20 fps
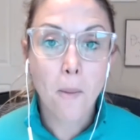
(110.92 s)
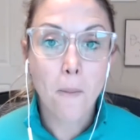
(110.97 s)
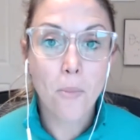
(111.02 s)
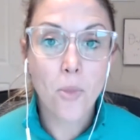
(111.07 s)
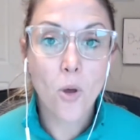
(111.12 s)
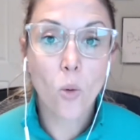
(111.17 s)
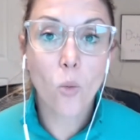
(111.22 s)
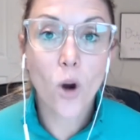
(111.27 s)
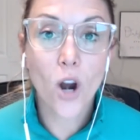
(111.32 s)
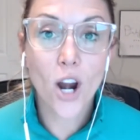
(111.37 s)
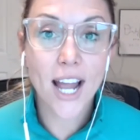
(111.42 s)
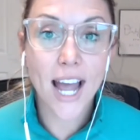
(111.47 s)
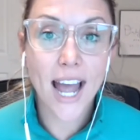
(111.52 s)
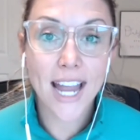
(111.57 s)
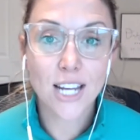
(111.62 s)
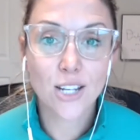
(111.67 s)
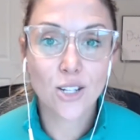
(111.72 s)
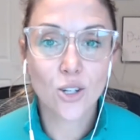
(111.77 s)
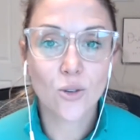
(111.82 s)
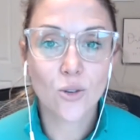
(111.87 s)
the work
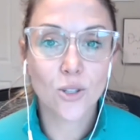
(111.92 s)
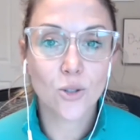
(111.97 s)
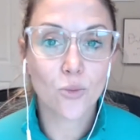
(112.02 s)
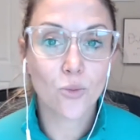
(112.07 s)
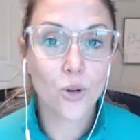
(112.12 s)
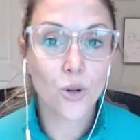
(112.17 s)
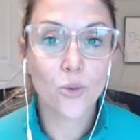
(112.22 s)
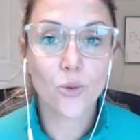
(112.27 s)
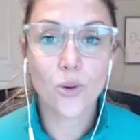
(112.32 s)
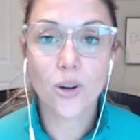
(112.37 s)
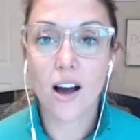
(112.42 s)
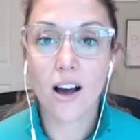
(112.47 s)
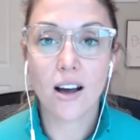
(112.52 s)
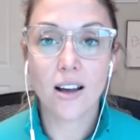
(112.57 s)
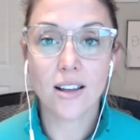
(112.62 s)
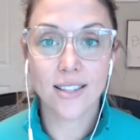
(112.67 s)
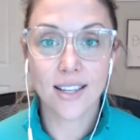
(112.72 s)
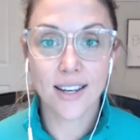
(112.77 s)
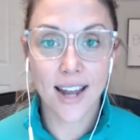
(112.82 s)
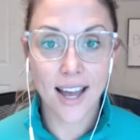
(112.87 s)
I do is root
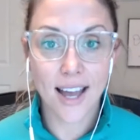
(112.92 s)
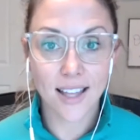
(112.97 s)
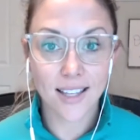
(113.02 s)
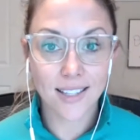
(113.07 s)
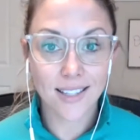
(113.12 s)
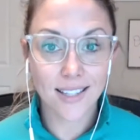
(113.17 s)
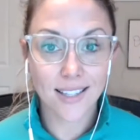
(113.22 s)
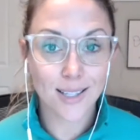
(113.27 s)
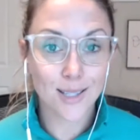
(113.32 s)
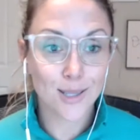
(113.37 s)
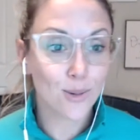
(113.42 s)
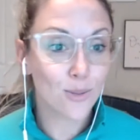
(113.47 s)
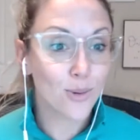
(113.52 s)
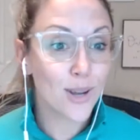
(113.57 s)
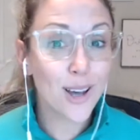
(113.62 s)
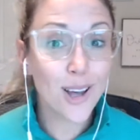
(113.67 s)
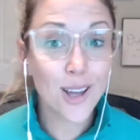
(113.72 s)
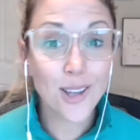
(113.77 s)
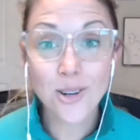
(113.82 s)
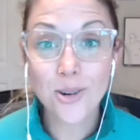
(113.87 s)
cause analysis. We
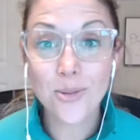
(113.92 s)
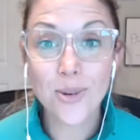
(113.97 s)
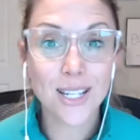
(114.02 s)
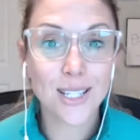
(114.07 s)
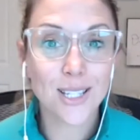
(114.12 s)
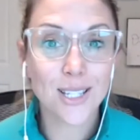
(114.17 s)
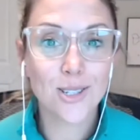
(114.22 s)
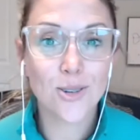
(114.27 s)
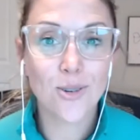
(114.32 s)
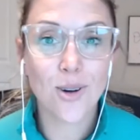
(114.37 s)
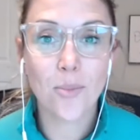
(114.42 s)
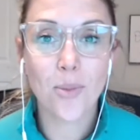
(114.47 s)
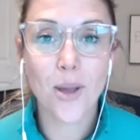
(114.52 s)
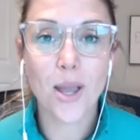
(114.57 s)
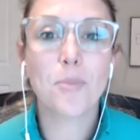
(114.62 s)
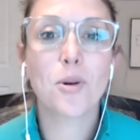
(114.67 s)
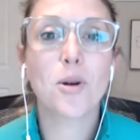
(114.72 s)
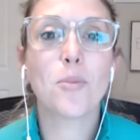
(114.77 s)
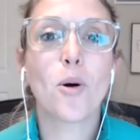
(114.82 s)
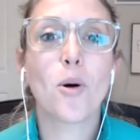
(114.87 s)
all know what to do on
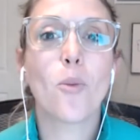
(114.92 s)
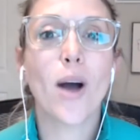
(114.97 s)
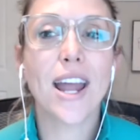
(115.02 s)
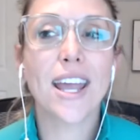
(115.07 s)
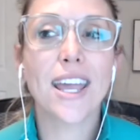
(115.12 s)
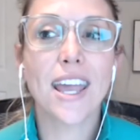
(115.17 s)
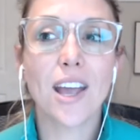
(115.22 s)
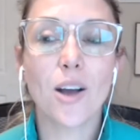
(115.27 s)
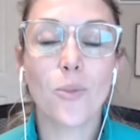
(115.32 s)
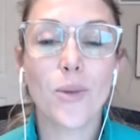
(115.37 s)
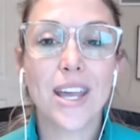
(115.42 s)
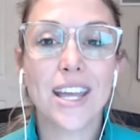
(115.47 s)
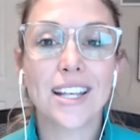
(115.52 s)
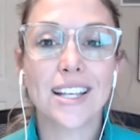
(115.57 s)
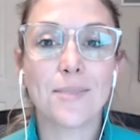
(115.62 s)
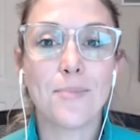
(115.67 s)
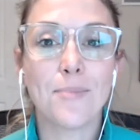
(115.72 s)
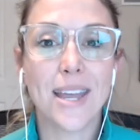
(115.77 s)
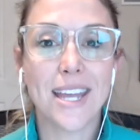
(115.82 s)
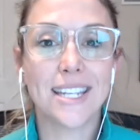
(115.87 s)
paper, but why can't we
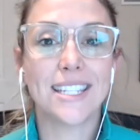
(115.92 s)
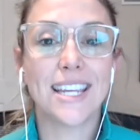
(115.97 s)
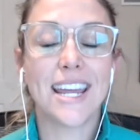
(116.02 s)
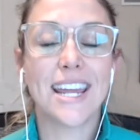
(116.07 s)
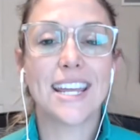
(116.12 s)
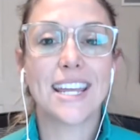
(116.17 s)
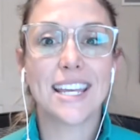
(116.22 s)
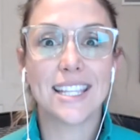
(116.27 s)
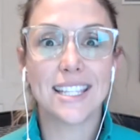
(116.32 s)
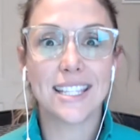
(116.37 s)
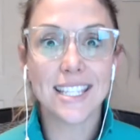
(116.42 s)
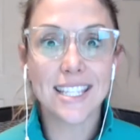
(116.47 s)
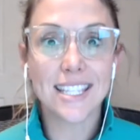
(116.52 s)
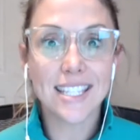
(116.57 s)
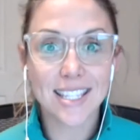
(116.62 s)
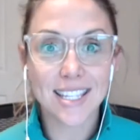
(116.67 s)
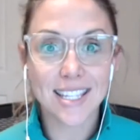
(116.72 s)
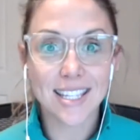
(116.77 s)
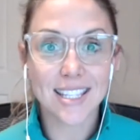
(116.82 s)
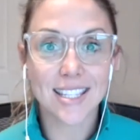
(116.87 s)
maintain
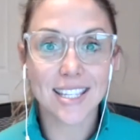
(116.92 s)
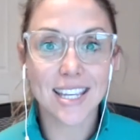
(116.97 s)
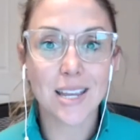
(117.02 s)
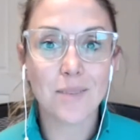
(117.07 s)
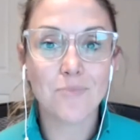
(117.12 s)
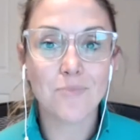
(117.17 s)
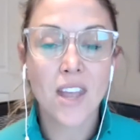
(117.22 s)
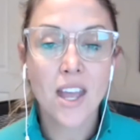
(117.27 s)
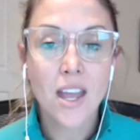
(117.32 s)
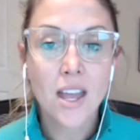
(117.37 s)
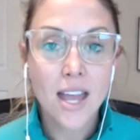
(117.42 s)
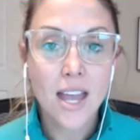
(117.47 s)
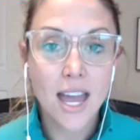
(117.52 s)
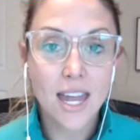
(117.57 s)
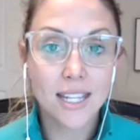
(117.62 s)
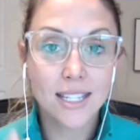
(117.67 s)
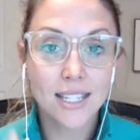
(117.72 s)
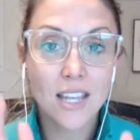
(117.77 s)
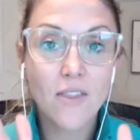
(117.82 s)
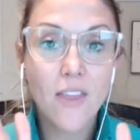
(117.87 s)
consistency? And
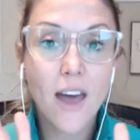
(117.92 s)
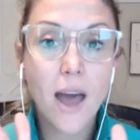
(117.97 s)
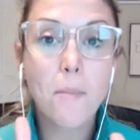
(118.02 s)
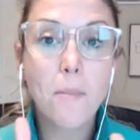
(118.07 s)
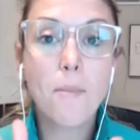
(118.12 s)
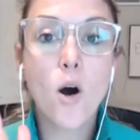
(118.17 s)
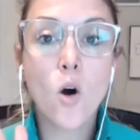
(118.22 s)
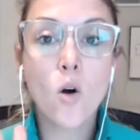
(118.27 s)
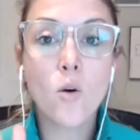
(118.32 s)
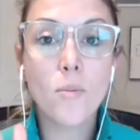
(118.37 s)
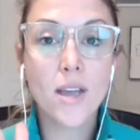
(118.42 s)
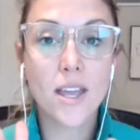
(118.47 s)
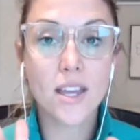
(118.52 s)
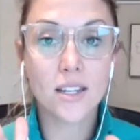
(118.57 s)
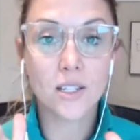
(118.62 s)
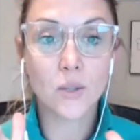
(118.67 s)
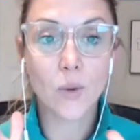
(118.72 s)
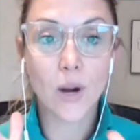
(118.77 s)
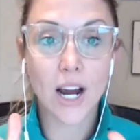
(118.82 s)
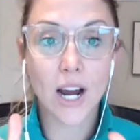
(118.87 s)
it's in that
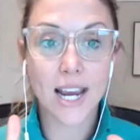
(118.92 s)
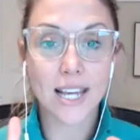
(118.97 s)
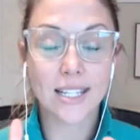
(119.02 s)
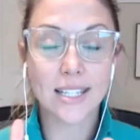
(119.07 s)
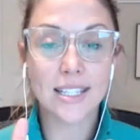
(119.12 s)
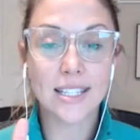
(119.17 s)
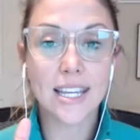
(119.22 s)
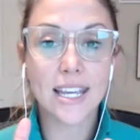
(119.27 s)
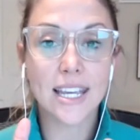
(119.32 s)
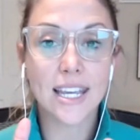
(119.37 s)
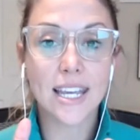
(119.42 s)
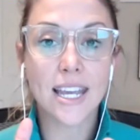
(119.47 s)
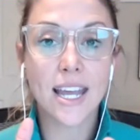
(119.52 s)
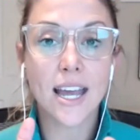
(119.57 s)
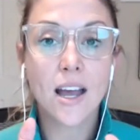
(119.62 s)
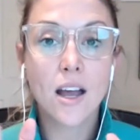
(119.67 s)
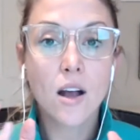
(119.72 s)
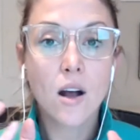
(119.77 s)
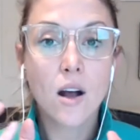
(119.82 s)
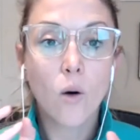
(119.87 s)
moment where I see
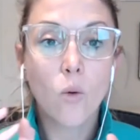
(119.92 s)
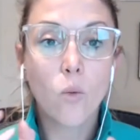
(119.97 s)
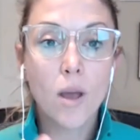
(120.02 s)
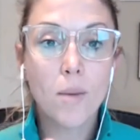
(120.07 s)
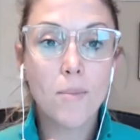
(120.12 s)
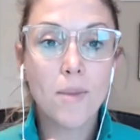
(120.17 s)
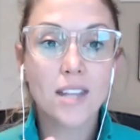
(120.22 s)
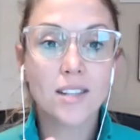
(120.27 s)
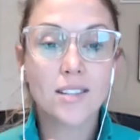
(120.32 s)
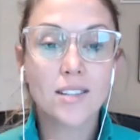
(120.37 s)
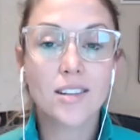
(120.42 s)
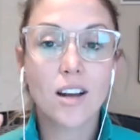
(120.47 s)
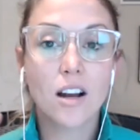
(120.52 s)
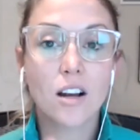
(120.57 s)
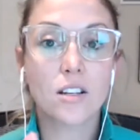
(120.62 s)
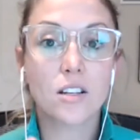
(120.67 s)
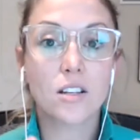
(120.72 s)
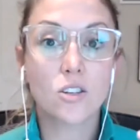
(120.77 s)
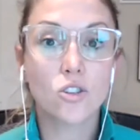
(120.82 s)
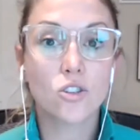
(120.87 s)
women
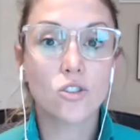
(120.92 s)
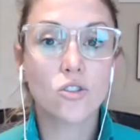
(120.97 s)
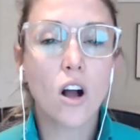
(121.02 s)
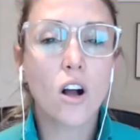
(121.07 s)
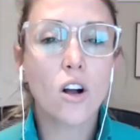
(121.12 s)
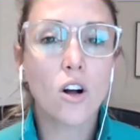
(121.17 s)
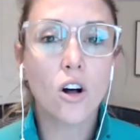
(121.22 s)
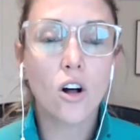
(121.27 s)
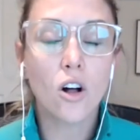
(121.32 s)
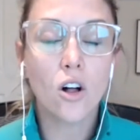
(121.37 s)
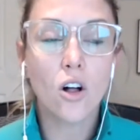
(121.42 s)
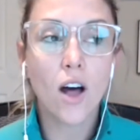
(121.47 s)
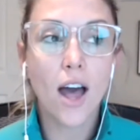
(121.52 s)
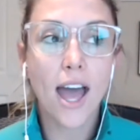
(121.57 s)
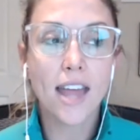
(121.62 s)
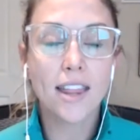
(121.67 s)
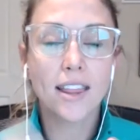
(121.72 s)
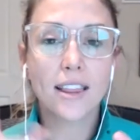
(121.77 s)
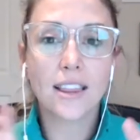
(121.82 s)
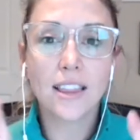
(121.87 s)
start to struggle
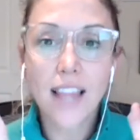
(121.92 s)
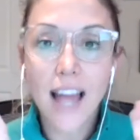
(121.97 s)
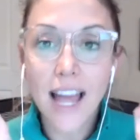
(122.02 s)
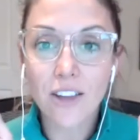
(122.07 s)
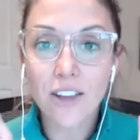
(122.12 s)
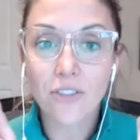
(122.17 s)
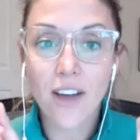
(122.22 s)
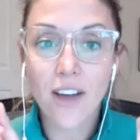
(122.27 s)
and life